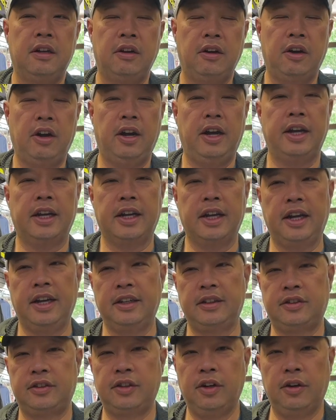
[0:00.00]
All right,
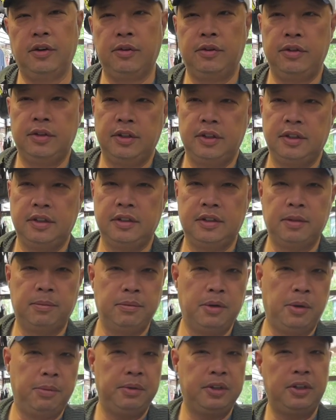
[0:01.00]
guys, so the
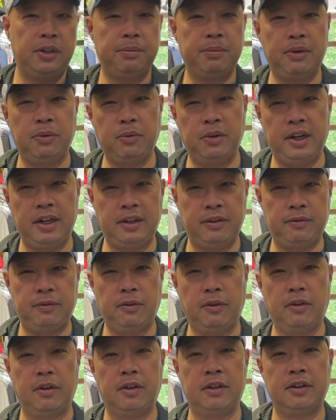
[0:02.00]
moment you've been waiting
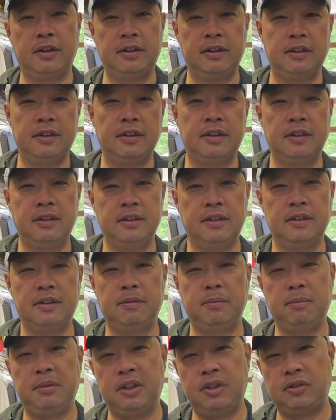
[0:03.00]
for,
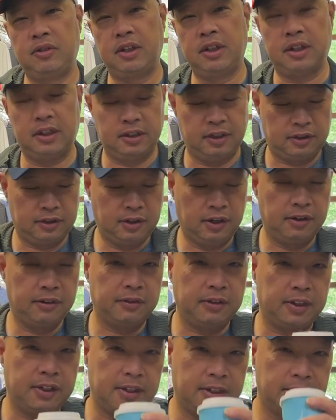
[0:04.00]
me drinking this
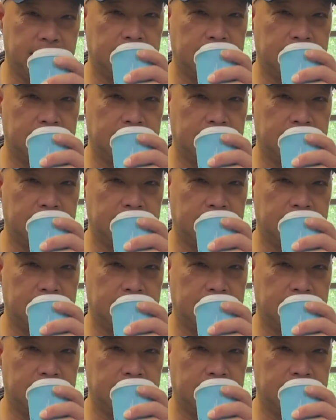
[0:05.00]
coffee.